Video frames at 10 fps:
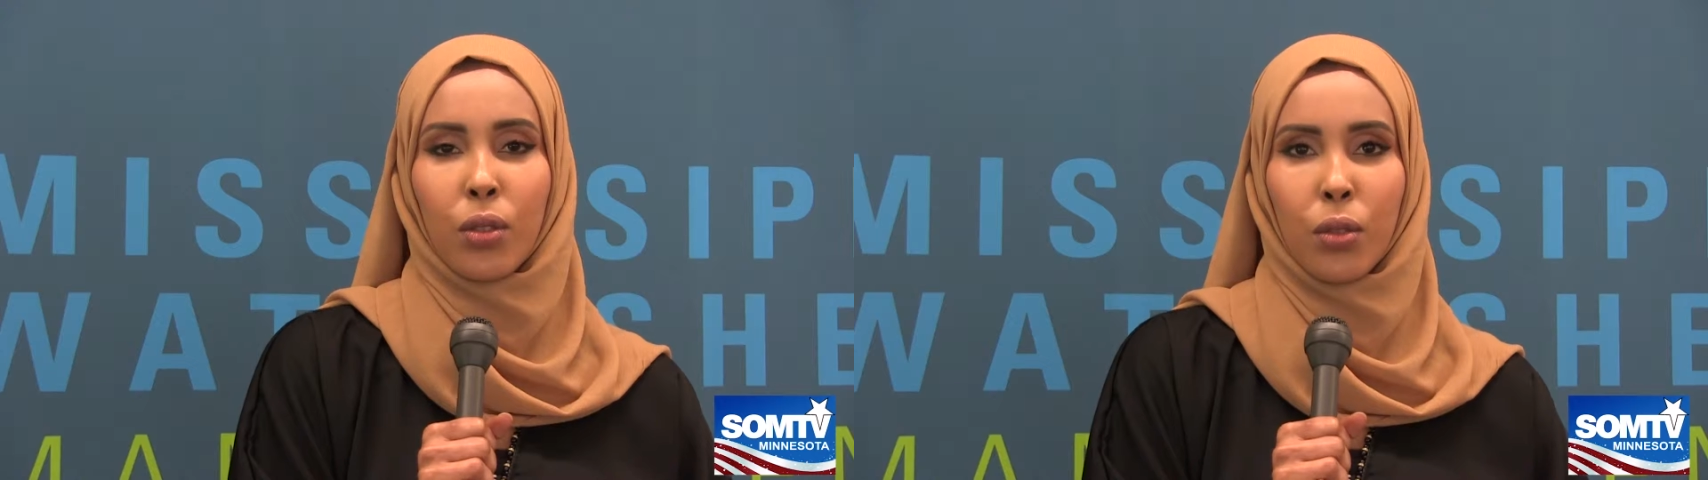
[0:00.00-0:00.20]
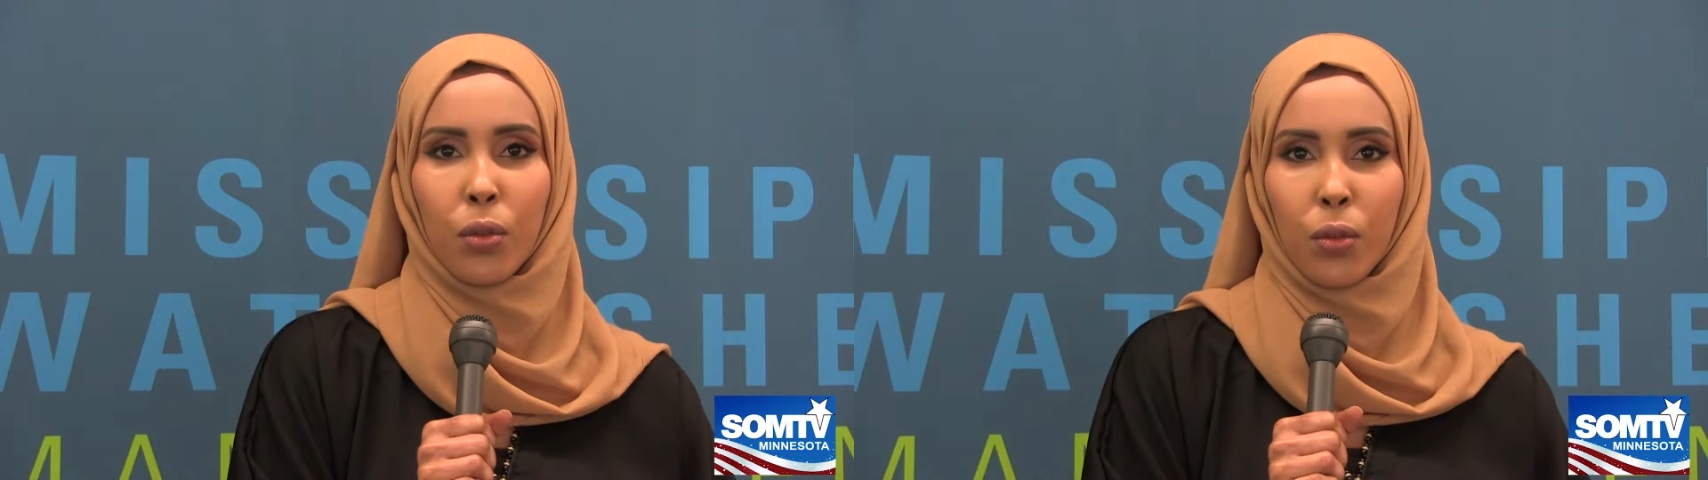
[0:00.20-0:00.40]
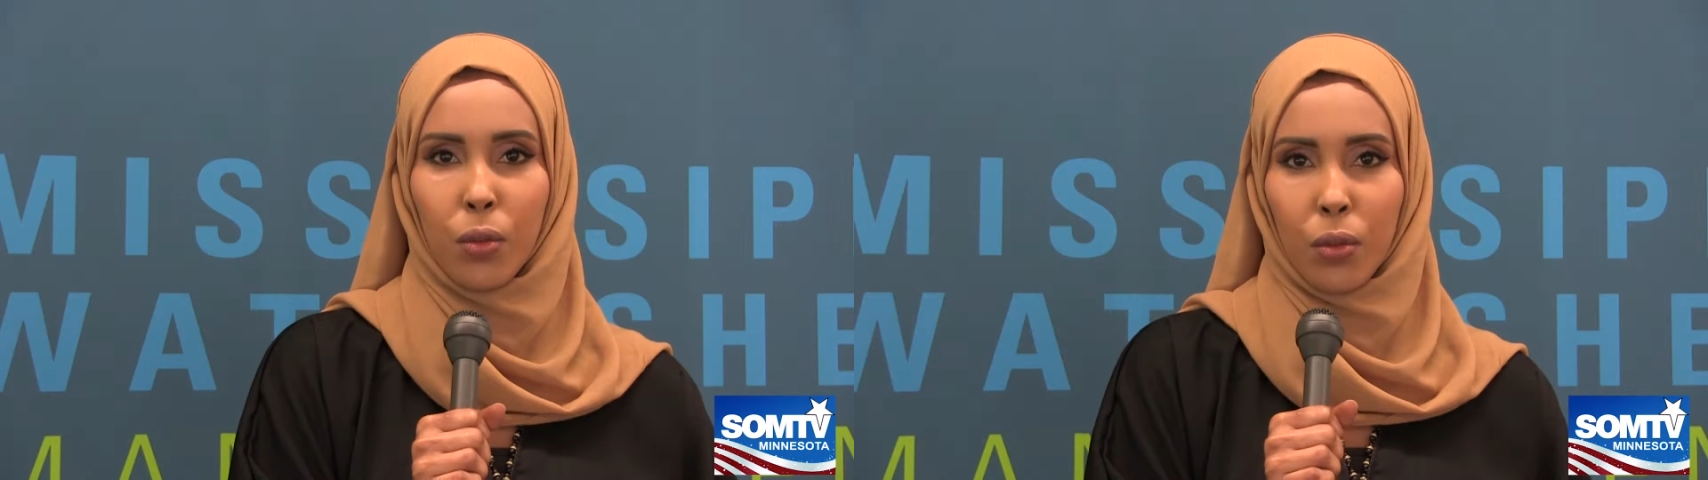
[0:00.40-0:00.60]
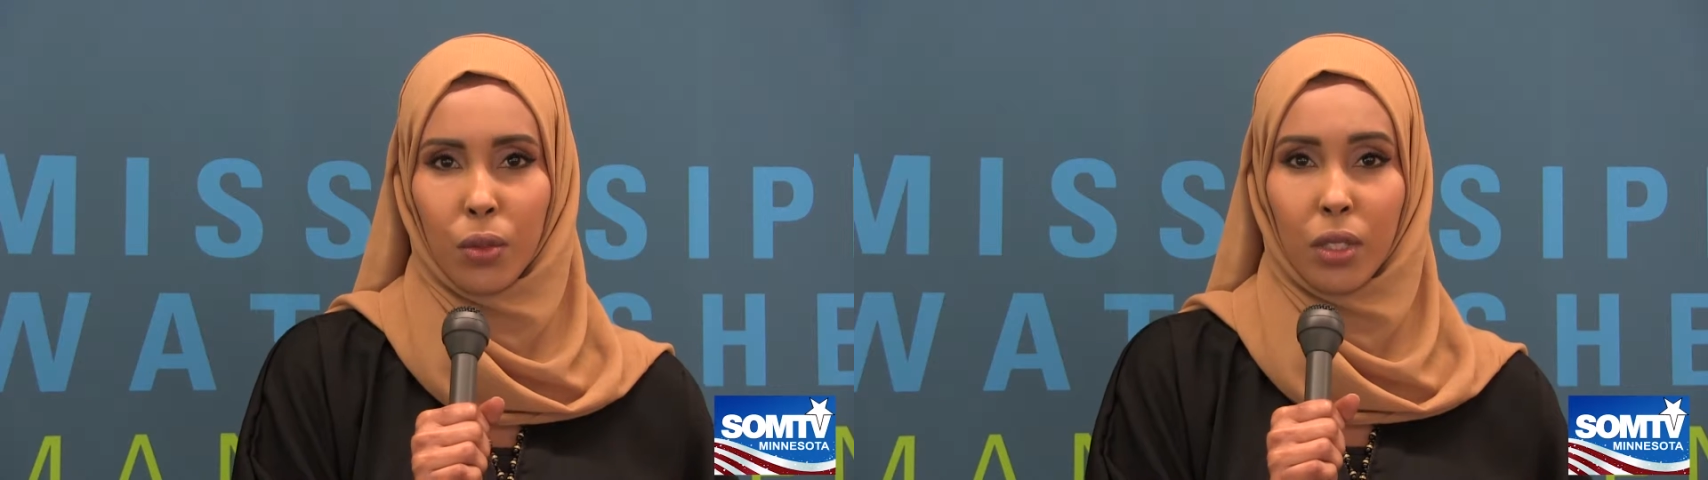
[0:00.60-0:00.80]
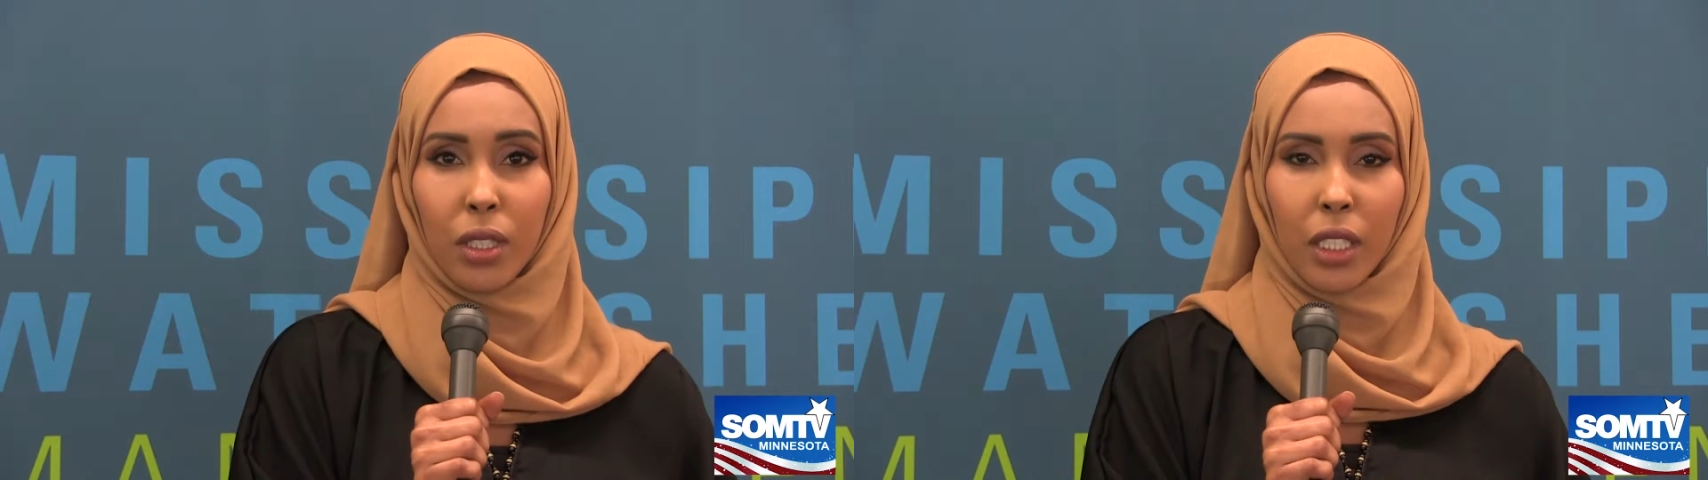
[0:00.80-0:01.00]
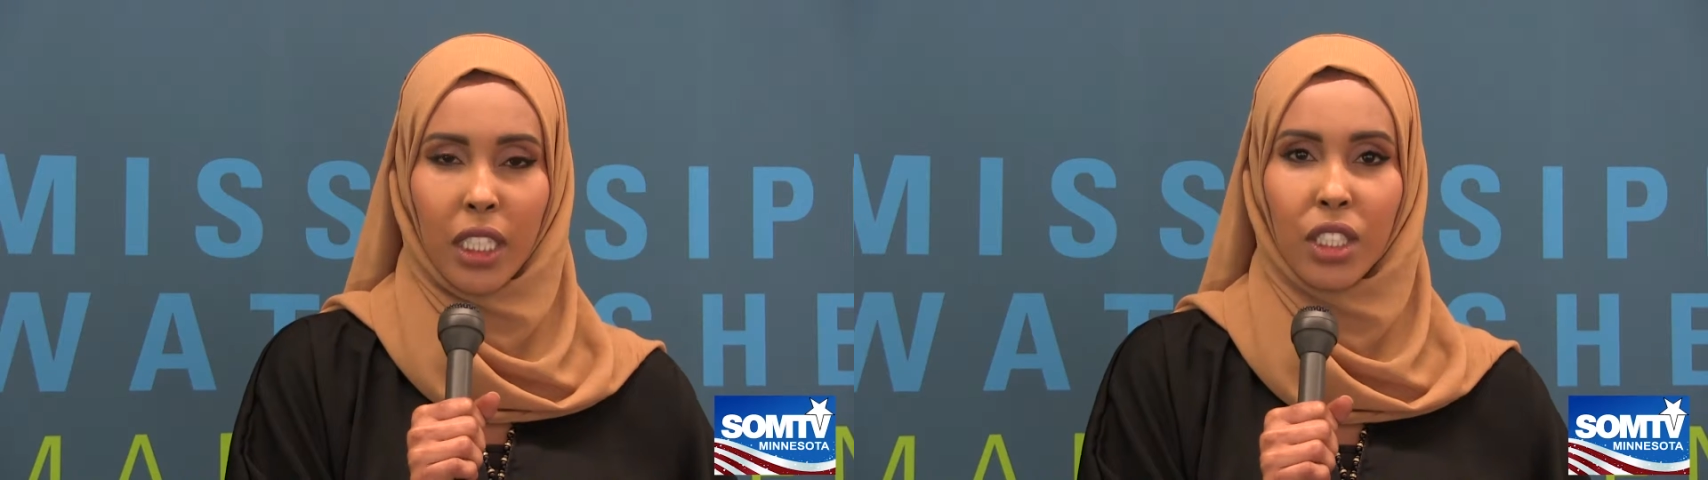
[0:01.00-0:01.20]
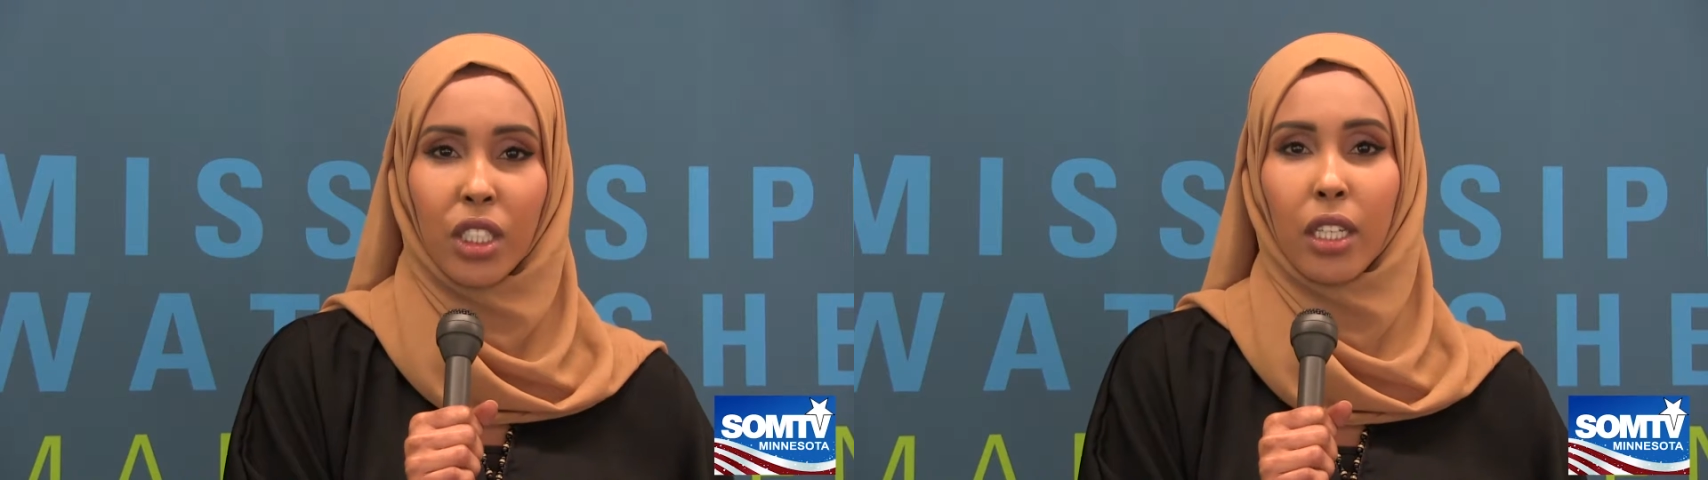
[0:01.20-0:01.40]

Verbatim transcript: to teach